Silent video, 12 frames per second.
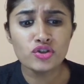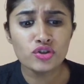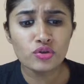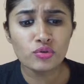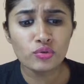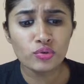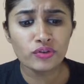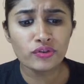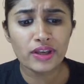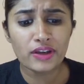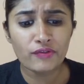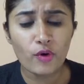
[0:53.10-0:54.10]
two,
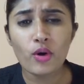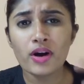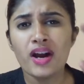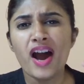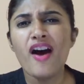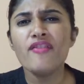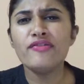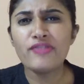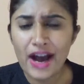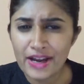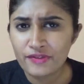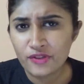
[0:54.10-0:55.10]
three, four,
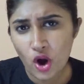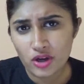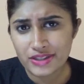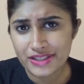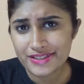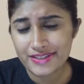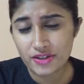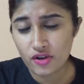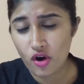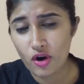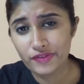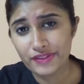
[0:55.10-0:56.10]
five cocktails that
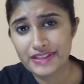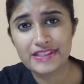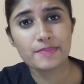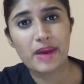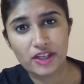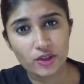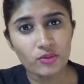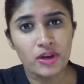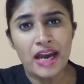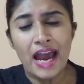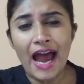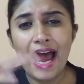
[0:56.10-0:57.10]
are on this menu.
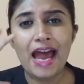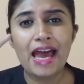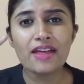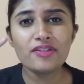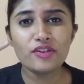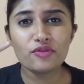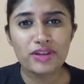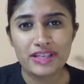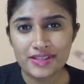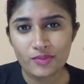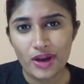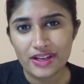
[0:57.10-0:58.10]
And the
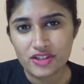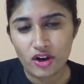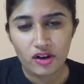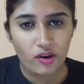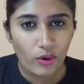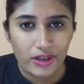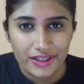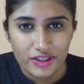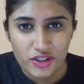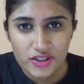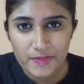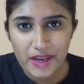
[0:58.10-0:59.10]
reason why it's called a
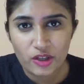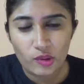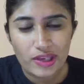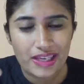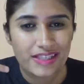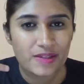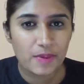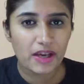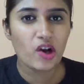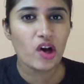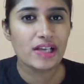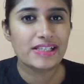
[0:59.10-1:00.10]
Holicious menu is
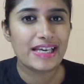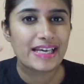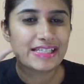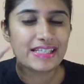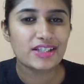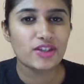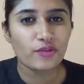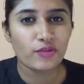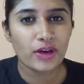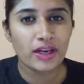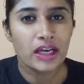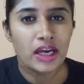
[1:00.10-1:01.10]
because it's a
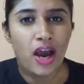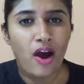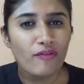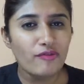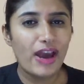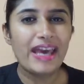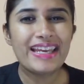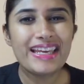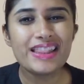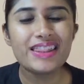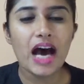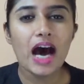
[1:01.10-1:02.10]
different,
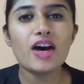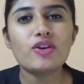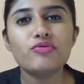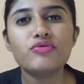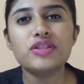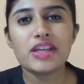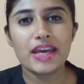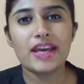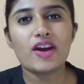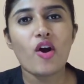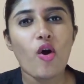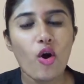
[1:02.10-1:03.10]
very daru
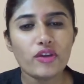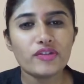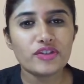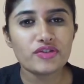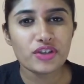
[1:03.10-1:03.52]
take on the